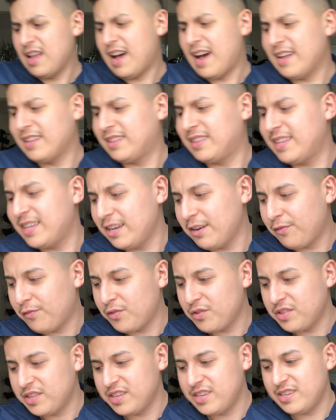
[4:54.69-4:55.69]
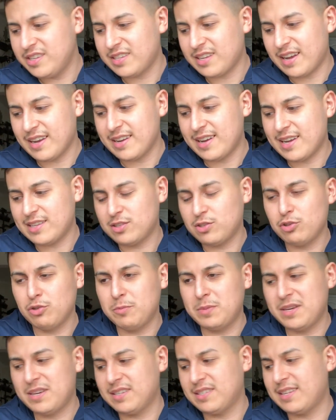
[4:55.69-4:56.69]
I think for these, I got two
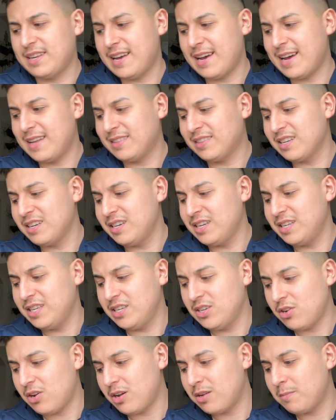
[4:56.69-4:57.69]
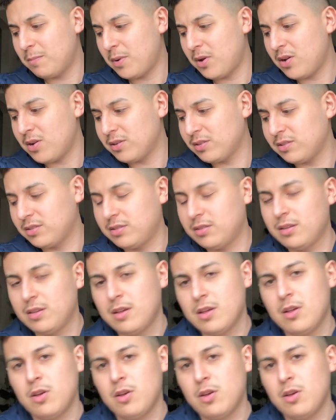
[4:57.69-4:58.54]
because they had the Neon box,